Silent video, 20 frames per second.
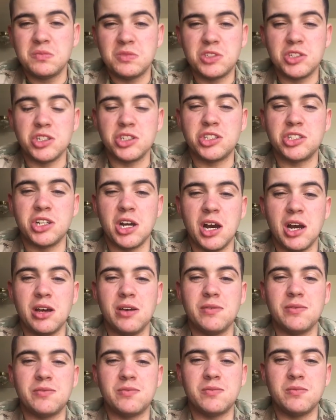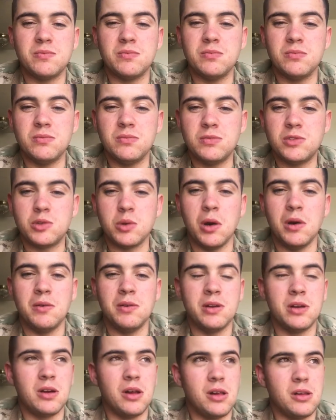just shy of
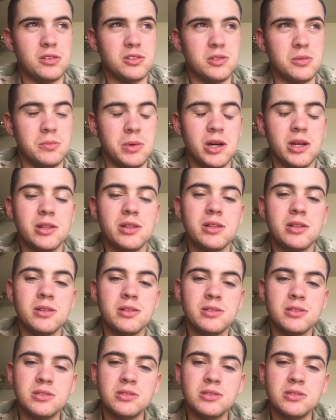$1,200 a month.